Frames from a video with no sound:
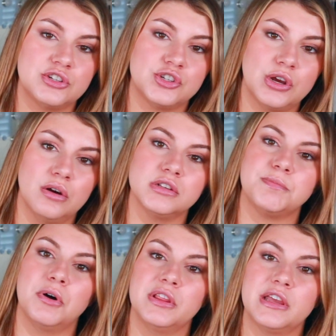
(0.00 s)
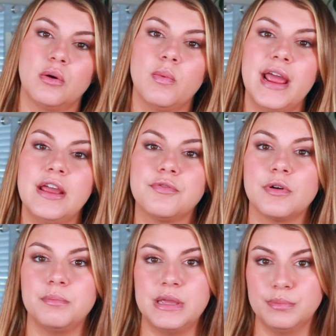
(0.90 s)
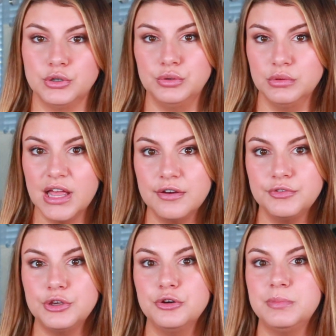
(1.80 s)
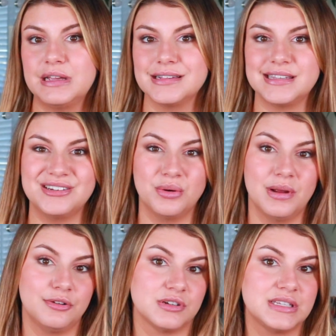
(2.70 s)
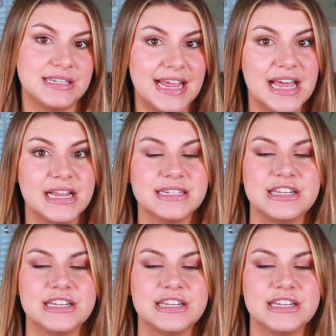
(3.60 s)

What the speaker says: It shows pulling away from people who love you because they don't understand.